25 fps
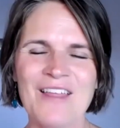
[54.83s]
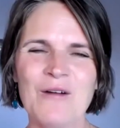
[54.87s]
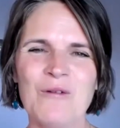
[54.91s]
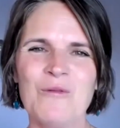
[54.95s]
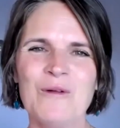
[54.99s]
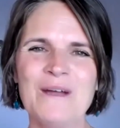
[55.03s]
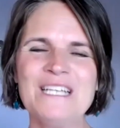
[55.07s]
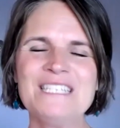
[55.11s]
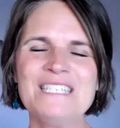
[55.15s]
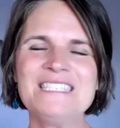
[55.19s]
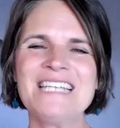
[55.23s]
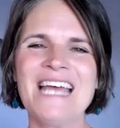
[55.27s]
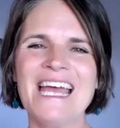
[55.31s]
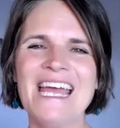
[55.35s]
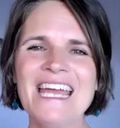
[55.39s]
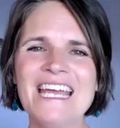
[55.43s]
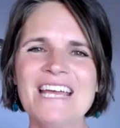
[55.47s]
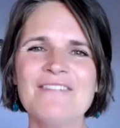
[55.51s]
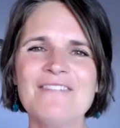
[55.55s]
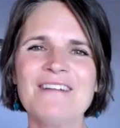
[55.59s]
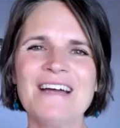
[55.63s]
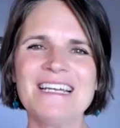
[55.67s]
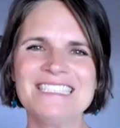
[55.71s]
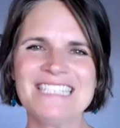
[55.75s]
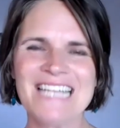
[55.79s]
We take
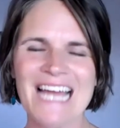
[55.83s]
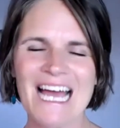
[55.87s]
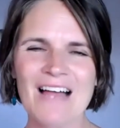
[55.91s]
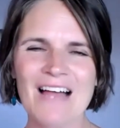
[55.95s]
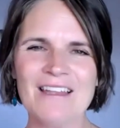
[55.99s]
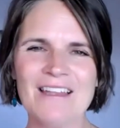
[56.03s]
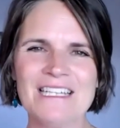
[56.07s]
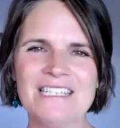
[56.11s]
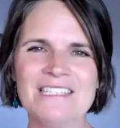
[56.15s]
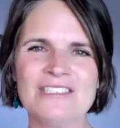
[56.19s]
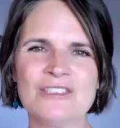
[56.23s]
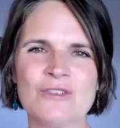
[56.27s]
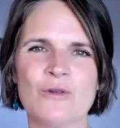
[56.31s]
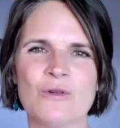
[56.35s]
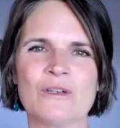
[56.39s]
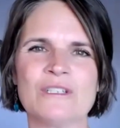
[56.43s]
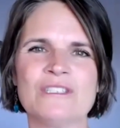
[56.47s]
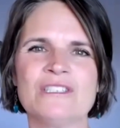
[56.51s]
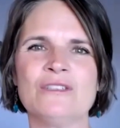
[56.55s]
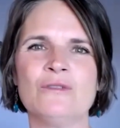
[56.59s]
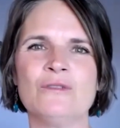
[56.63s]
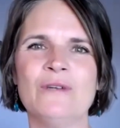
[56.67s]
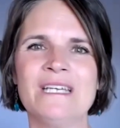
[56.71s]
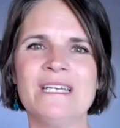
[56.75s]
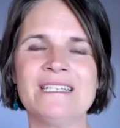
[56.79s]
a vitality score
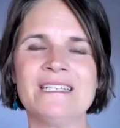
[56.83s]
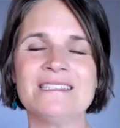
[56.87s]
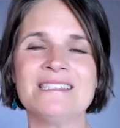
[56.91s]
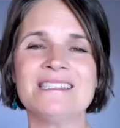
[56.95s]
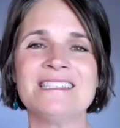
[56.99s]
so we can